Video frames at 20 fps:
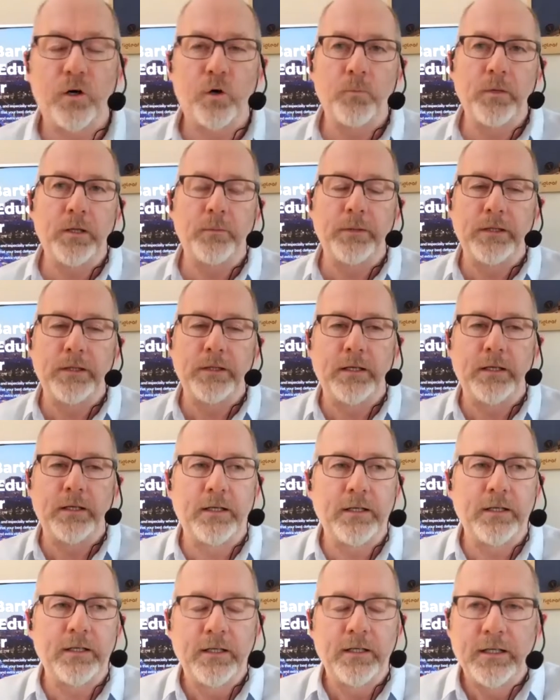maybe
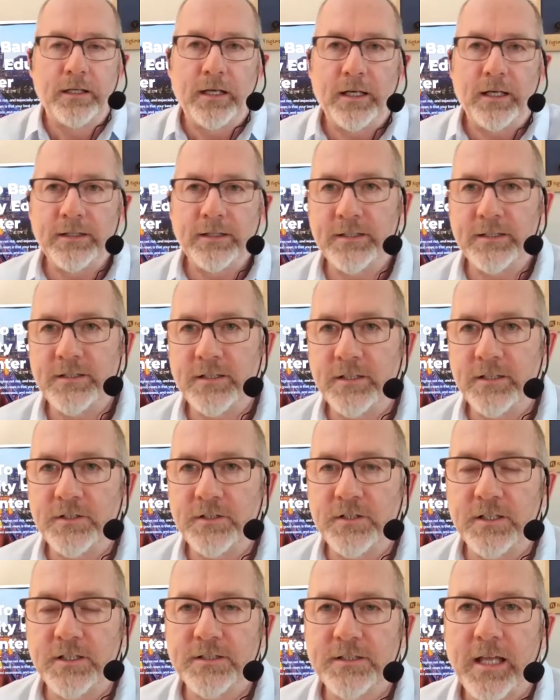a an
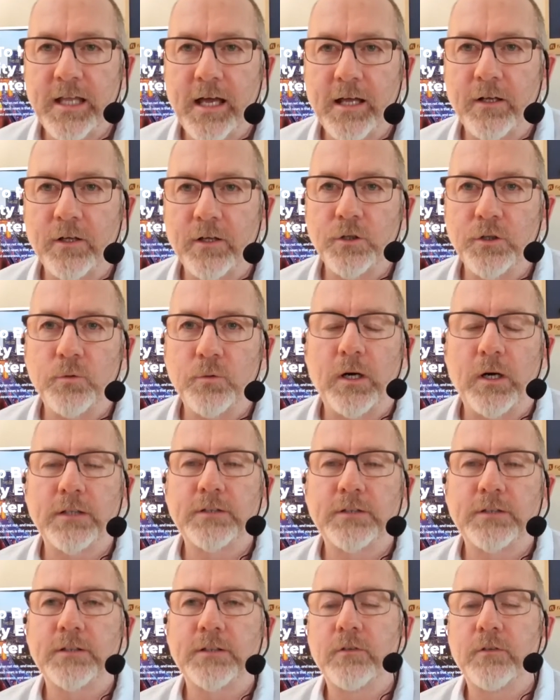ECG scan on your
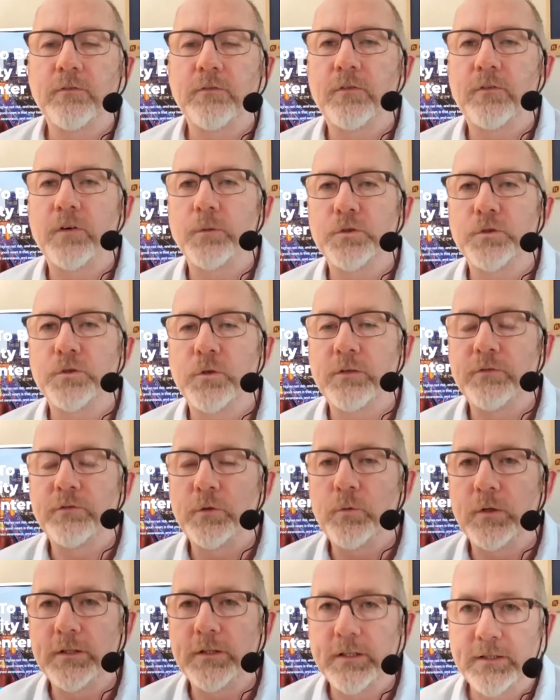watch that confirms to
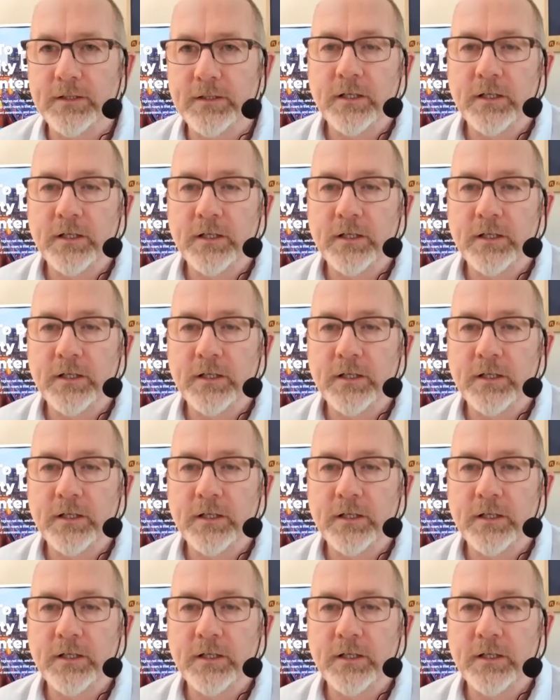everyone that